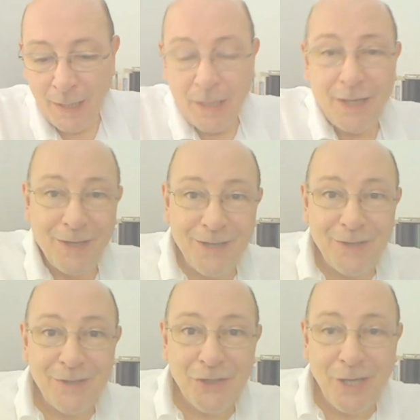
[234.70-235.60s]
Uh,
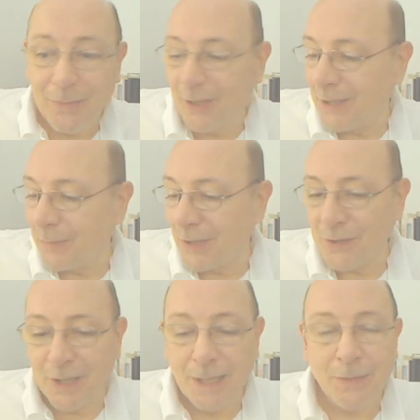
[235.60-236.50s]
unashamedly because
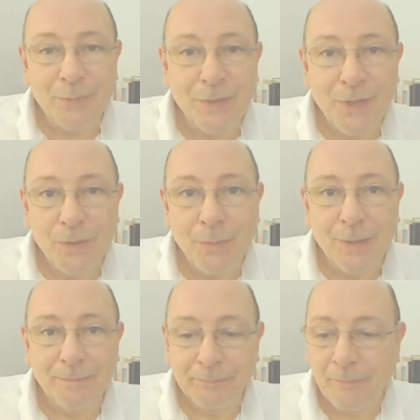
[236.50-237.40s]
it keeps me sober,
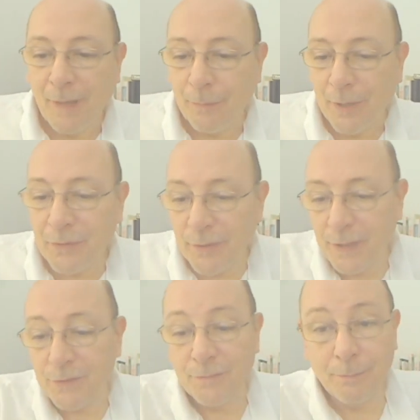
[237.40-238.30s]
and by doing
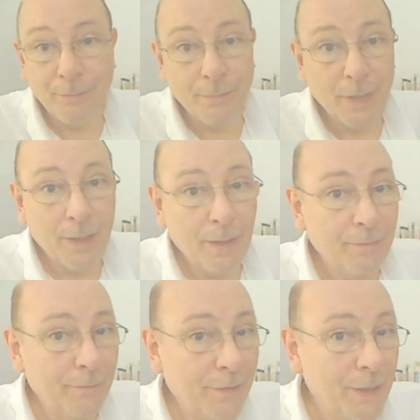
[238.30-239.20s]
these uh,
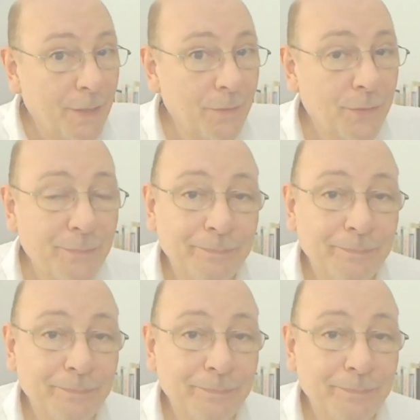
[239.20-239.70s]
videos